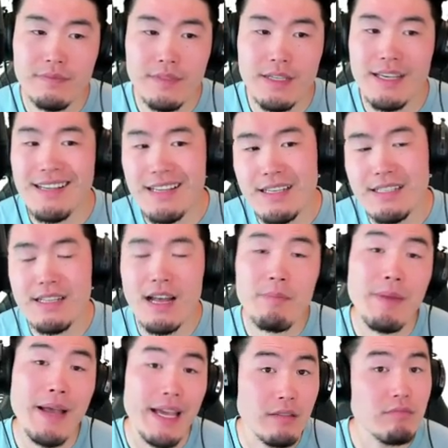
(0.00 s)
it's not
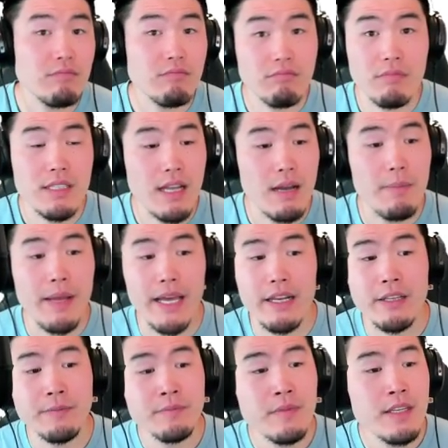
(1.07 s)
bad. It's not bad.
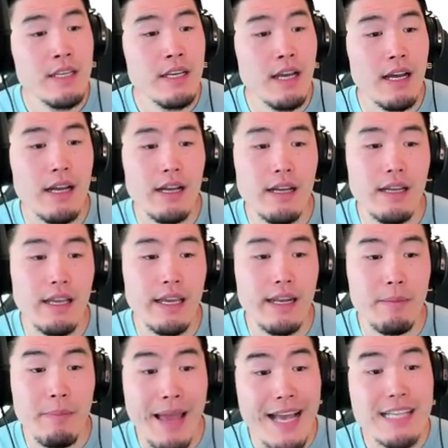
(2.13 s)
Uh, and
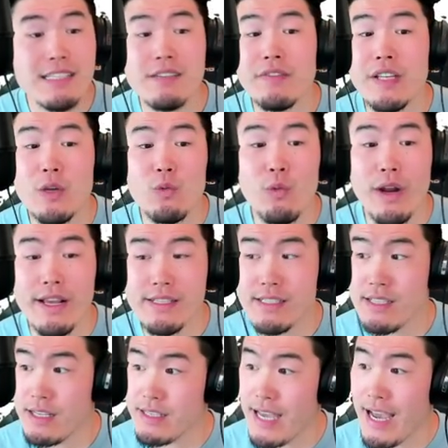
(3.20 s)
it massively
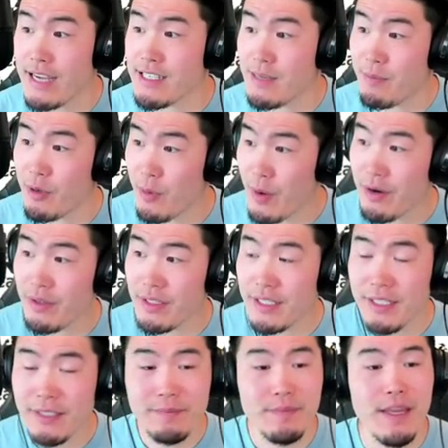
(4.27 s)
raises attack
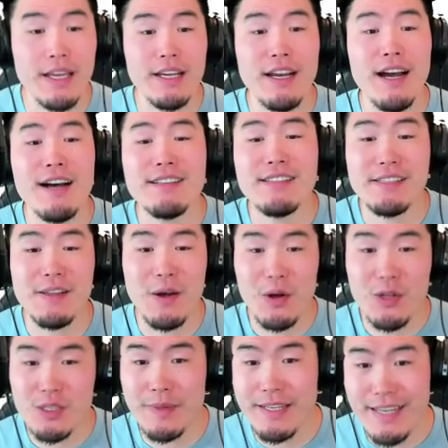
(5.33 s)
temporarily and causes
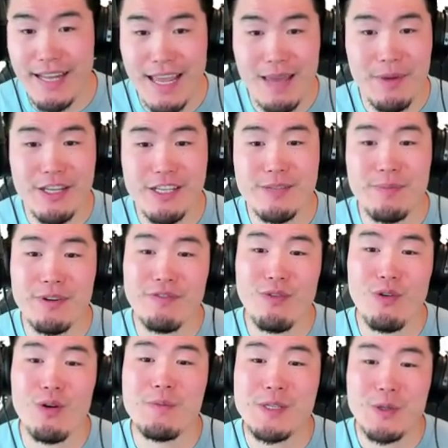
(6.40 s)
ultimate damage,
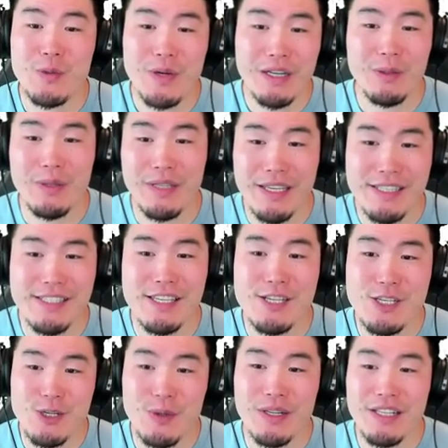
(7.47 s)
performs critical hits
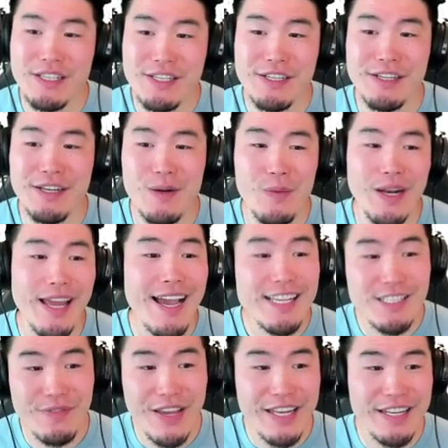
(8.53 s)
during the turn when
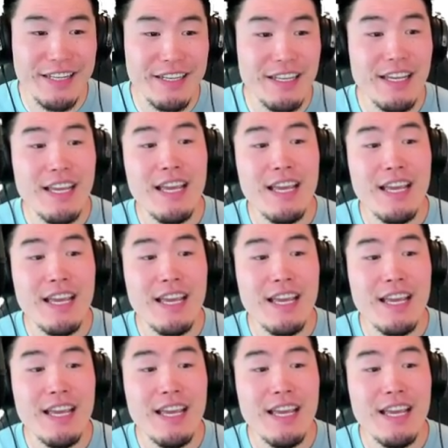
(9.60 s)
activated,